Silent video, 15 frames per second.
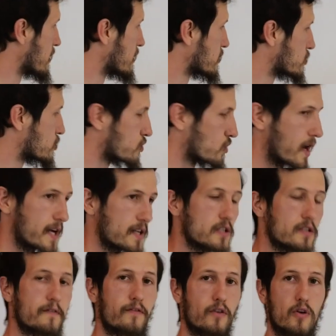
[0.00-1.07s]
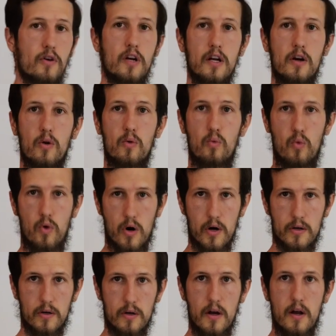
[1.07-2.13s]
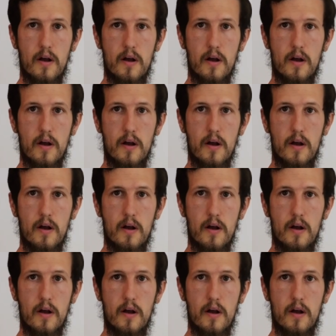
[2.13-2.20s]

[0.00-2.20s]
transferring water.